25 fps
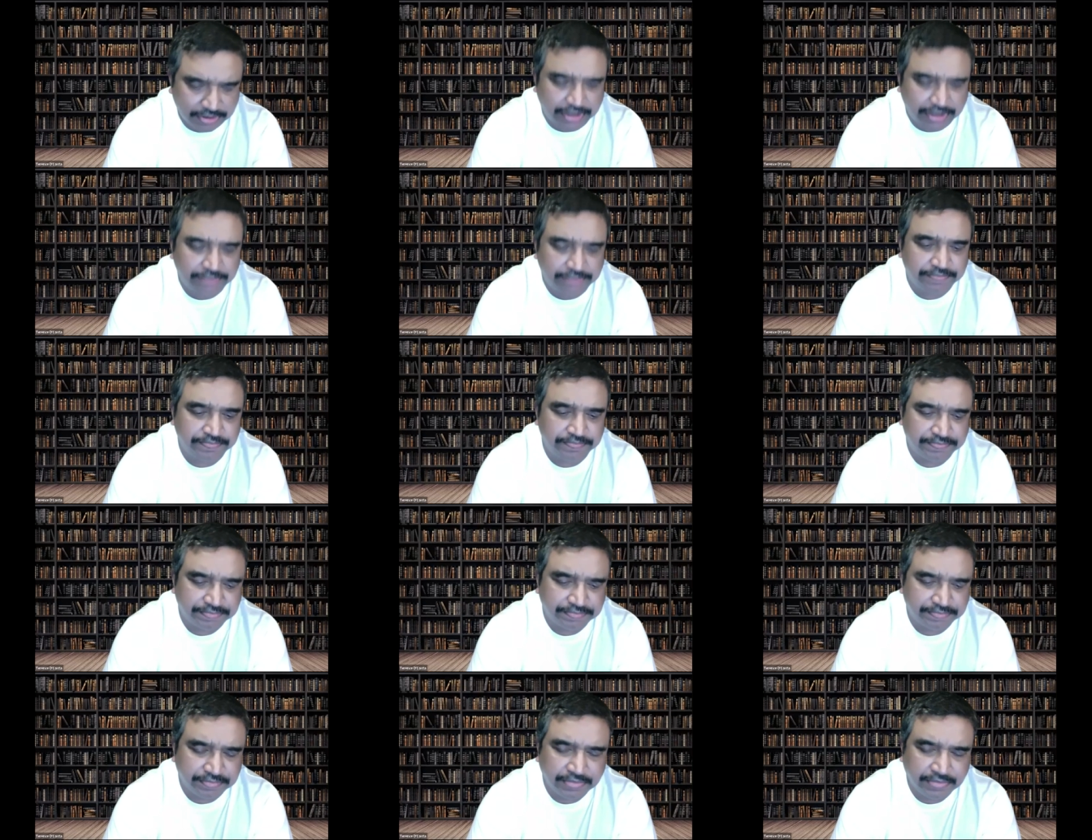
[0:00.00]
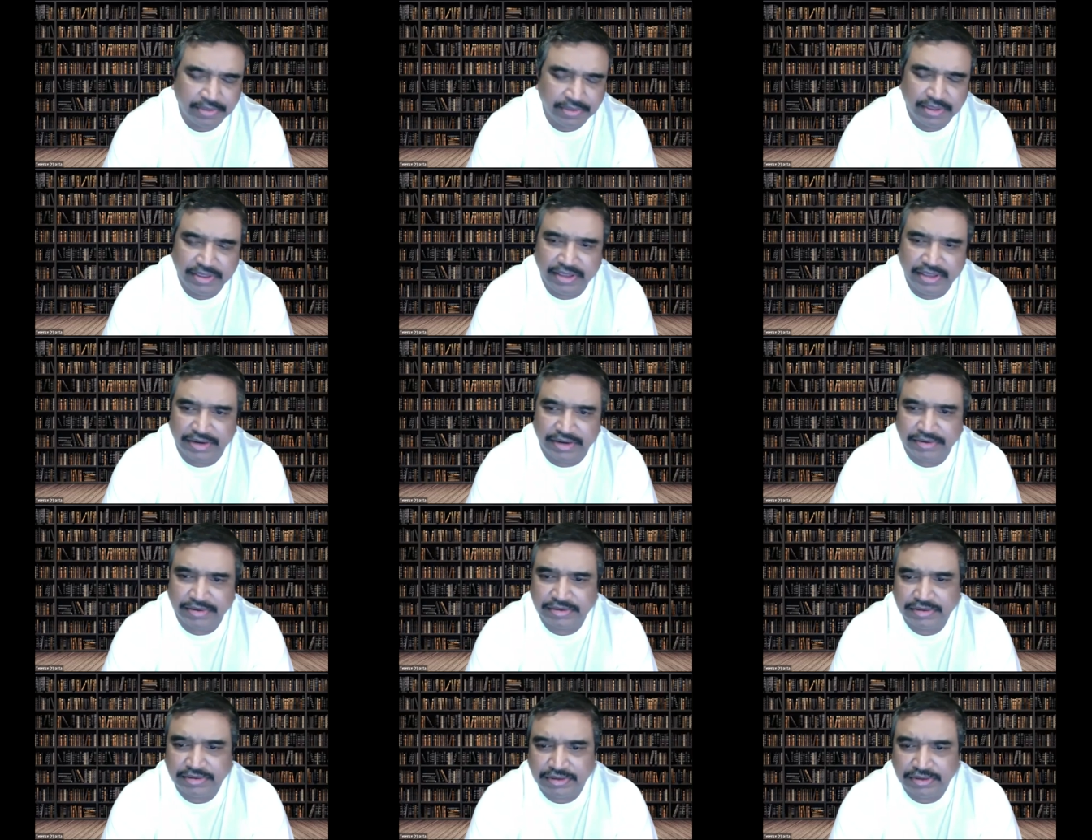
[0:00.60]
Okay,
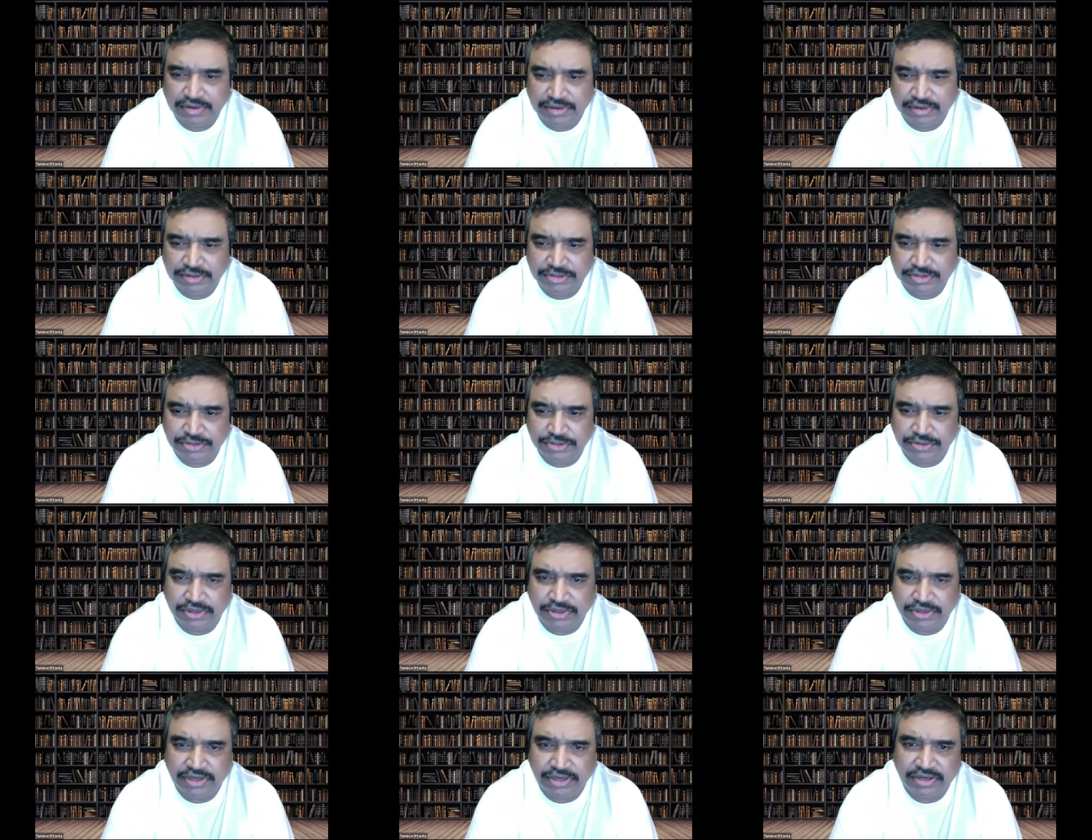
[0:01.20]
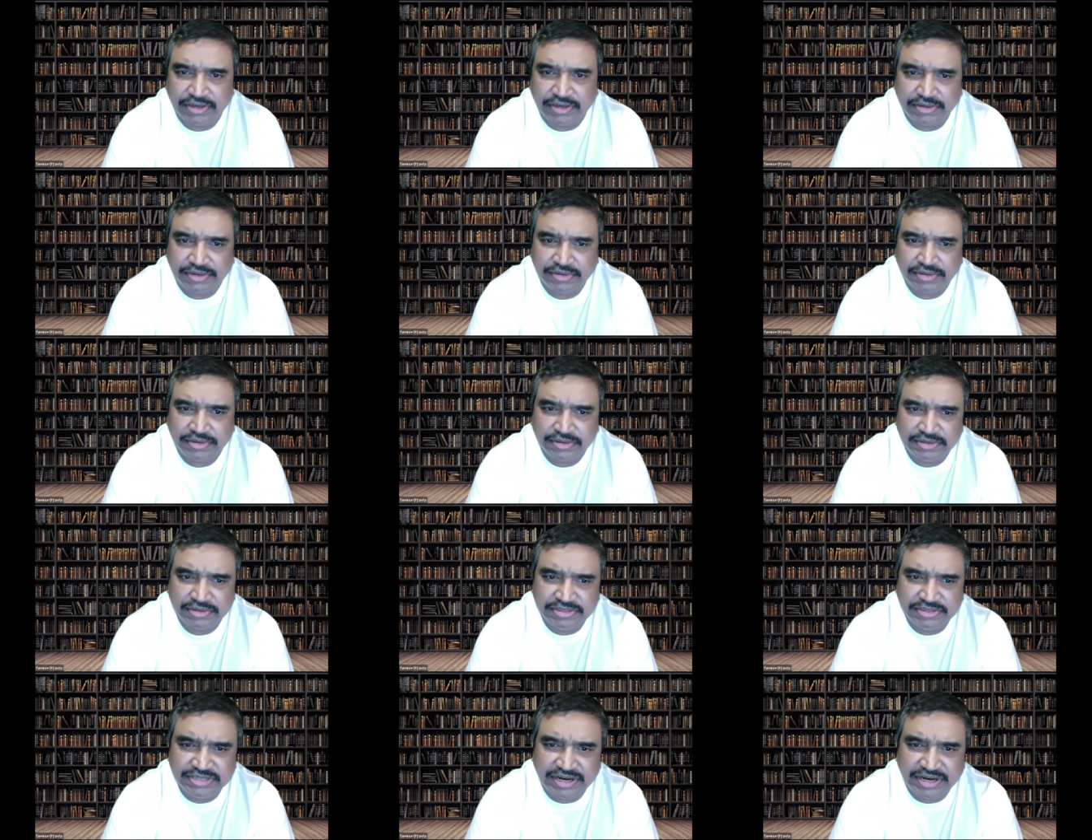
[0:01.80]
yeah. So,
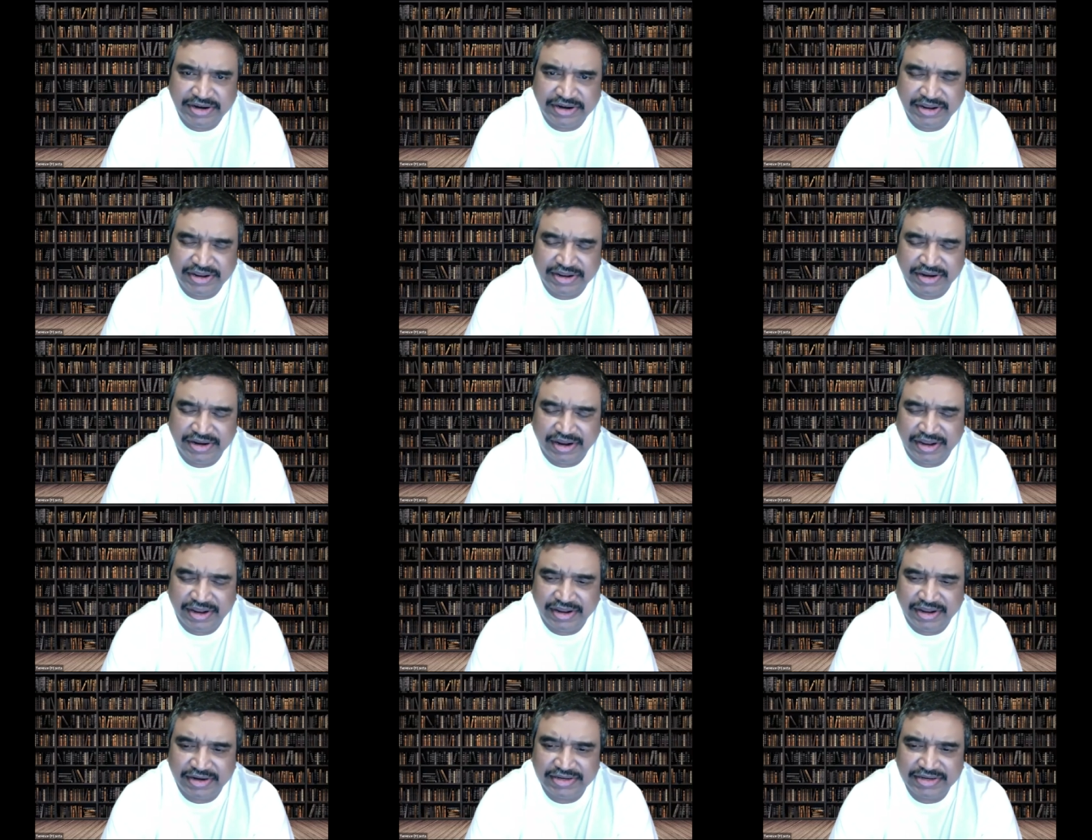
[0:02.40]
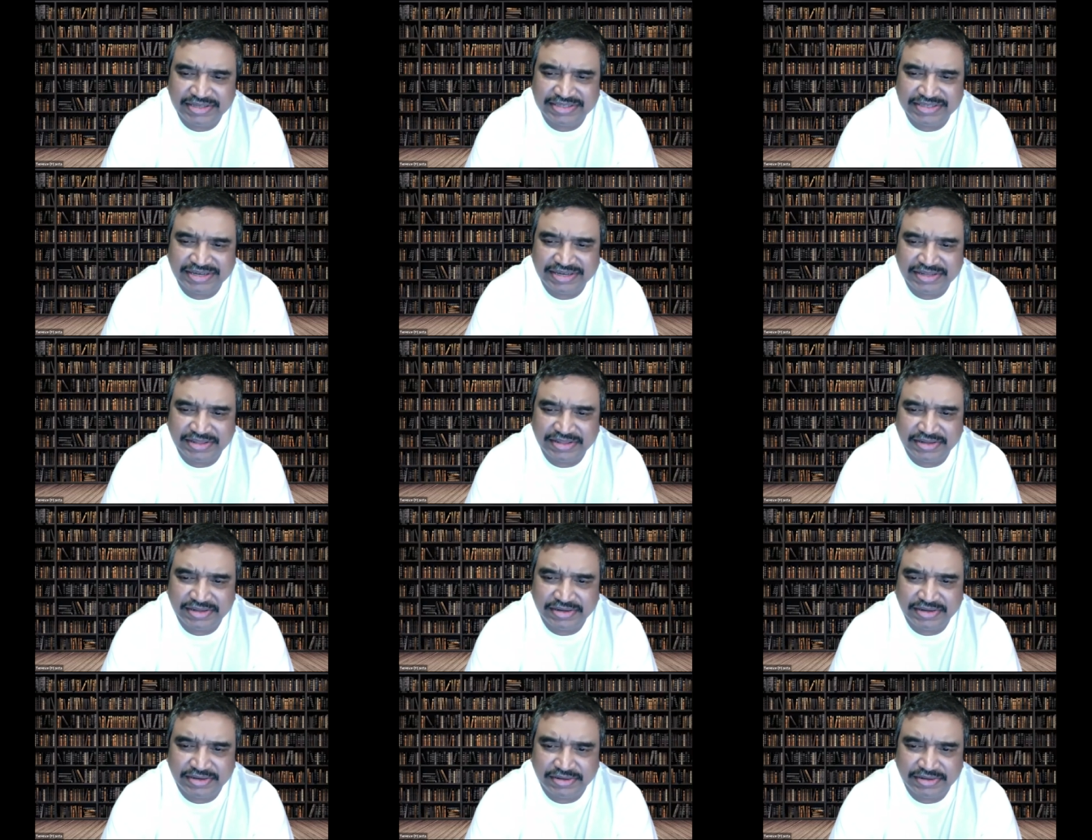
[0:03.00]
Jerry, I understand
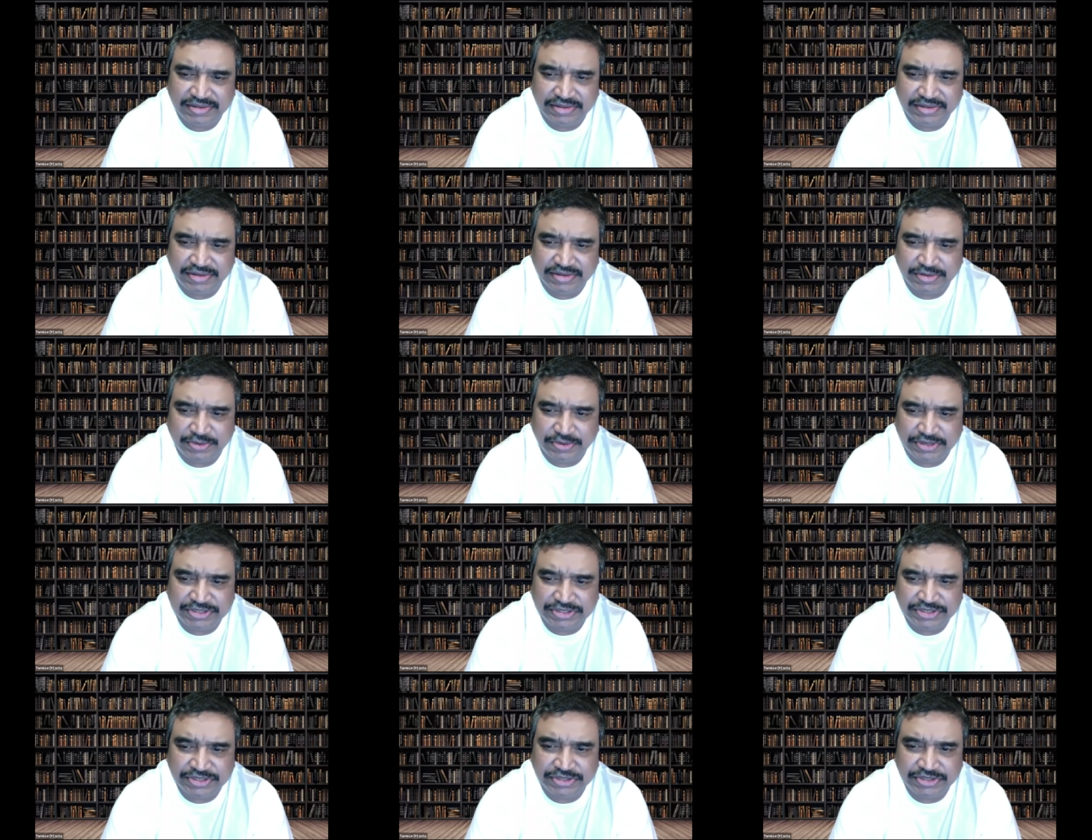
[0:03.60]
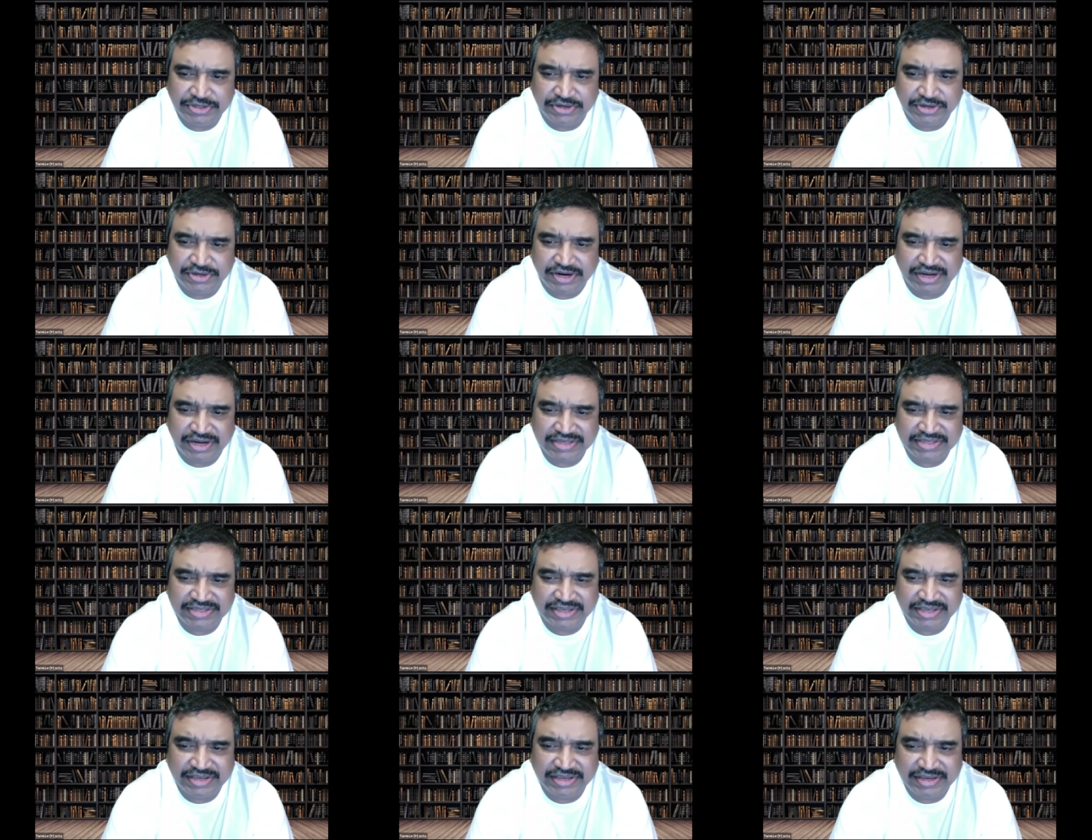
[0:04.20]
the question you're
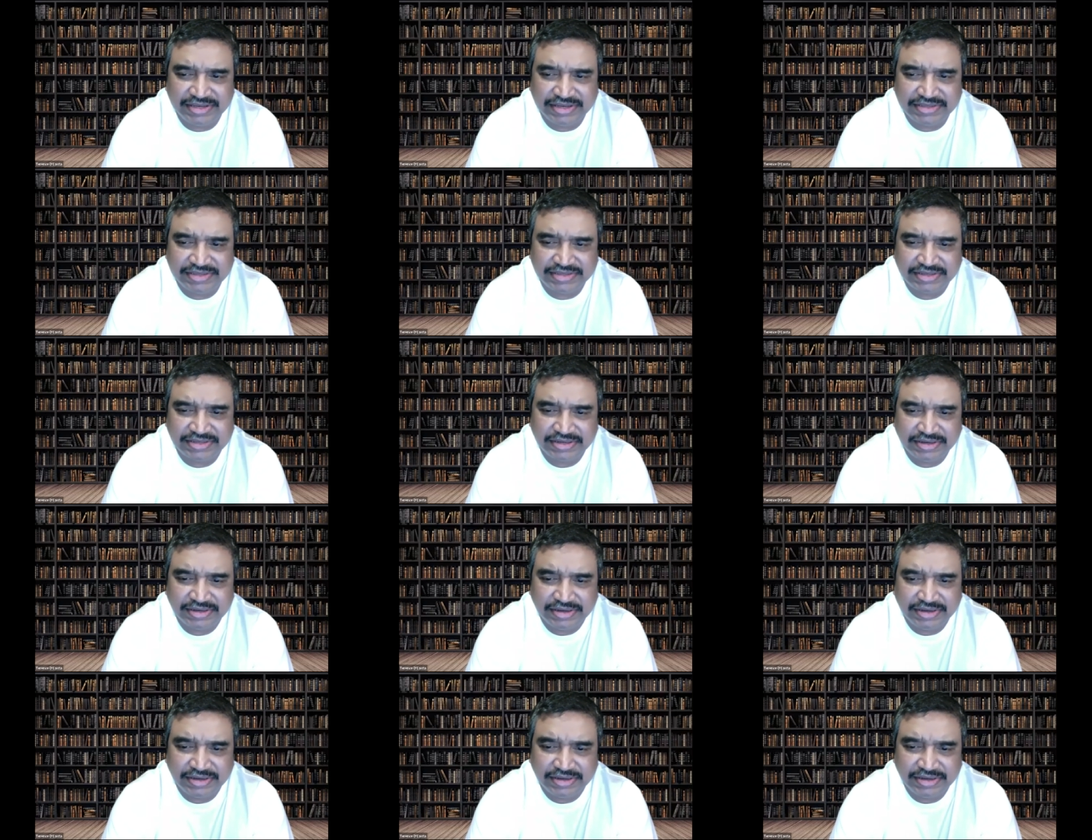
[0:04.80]
asking is,